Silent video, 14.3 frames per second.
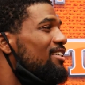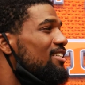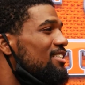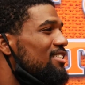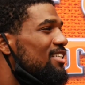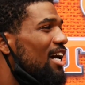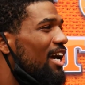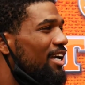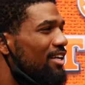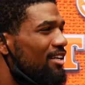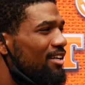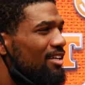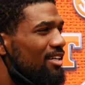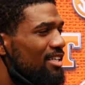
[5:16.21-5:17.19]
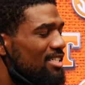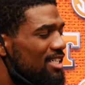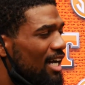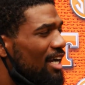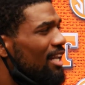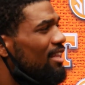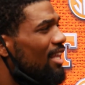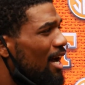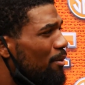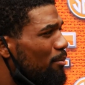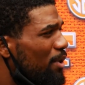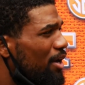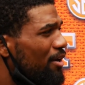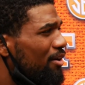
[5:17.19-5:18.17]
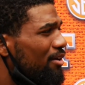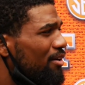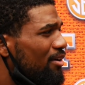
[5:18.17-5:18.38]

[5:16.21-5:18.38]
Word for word: He's gotten he's gotten a lot better.